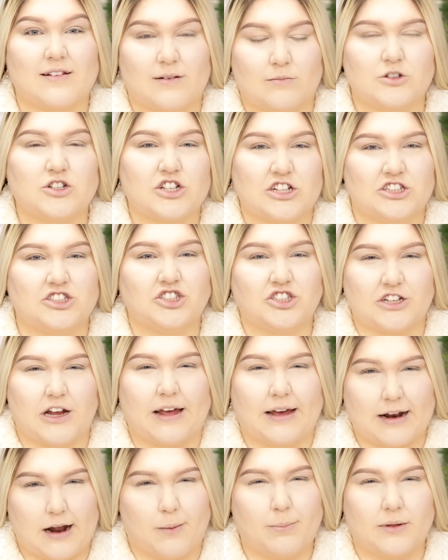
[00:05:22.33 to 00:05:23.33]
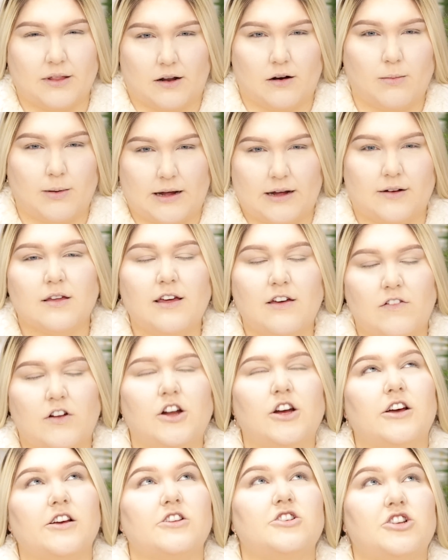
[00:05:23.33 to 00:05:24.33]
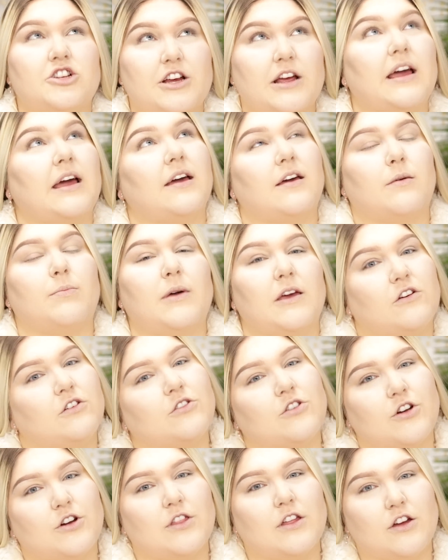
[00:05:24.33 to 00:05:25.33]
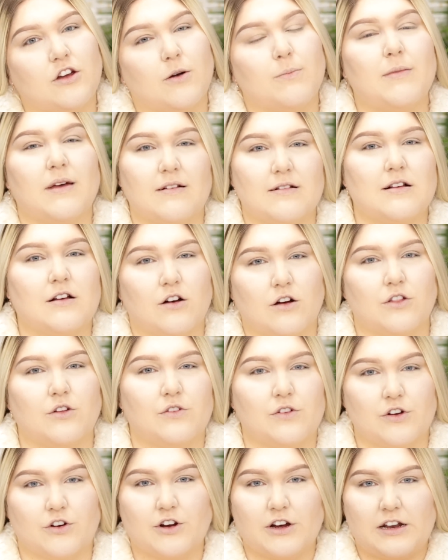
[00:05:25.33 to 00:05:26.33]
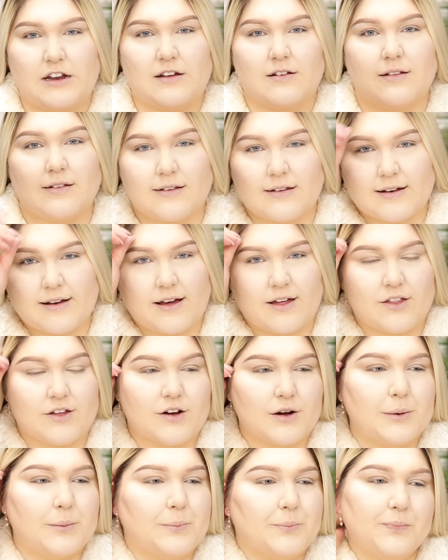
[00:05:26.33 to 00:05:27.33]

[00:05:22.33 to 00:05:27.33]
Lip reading: I'm just going to shake it up a little bit, give it a good shake, make sure that you're mixing all those ingredients together.